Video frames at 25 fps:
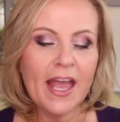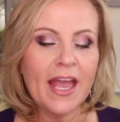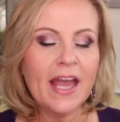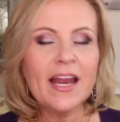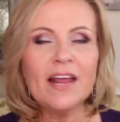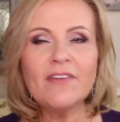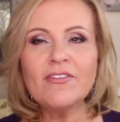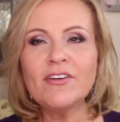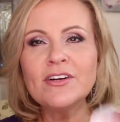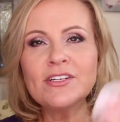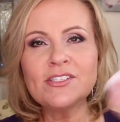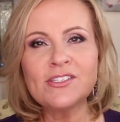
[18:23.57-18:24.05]

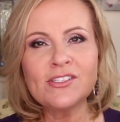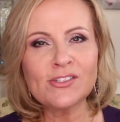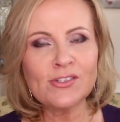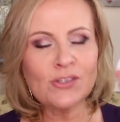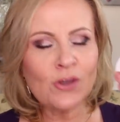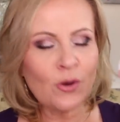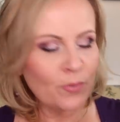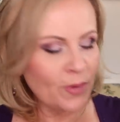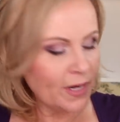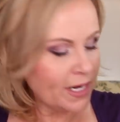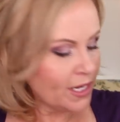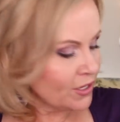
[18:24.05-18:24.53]
and I've heard
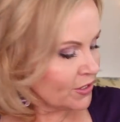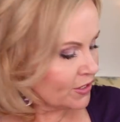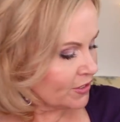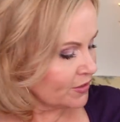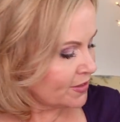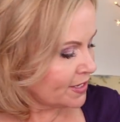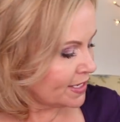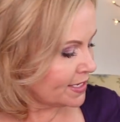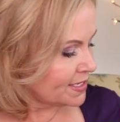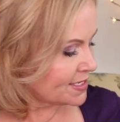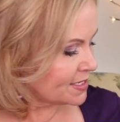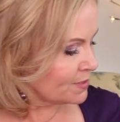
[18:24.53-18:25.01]
so many
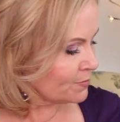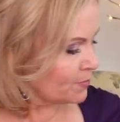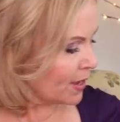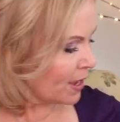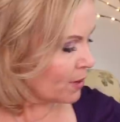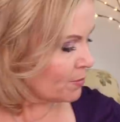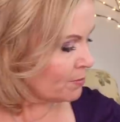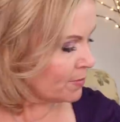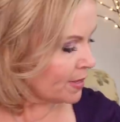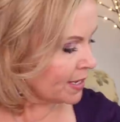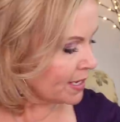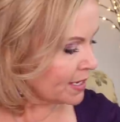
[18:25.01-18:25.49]
good things
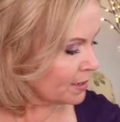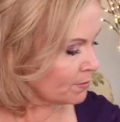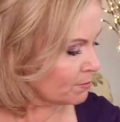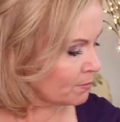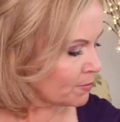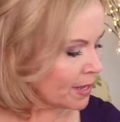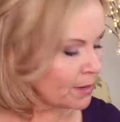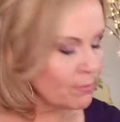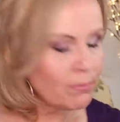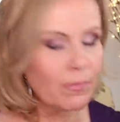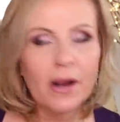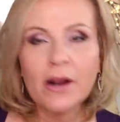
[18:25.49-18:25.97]
about
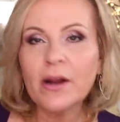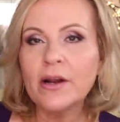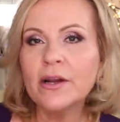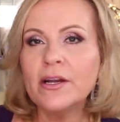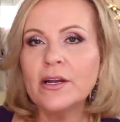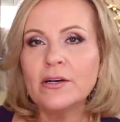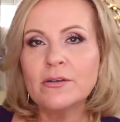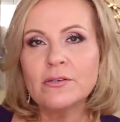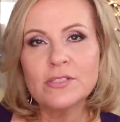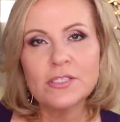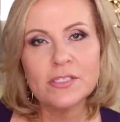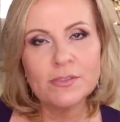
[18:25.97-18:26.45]
Makeup by
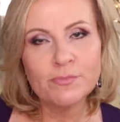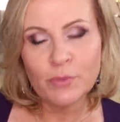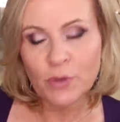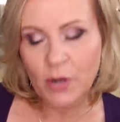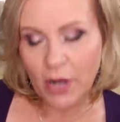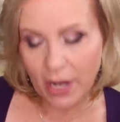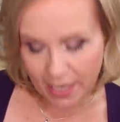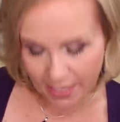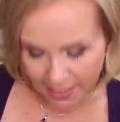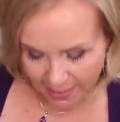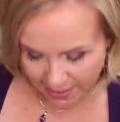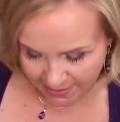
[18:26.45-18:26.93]
Mario's
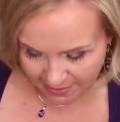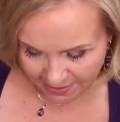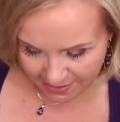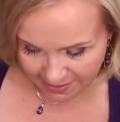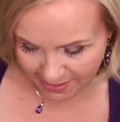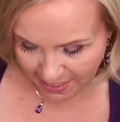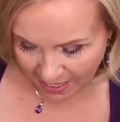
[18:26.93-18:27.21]
products,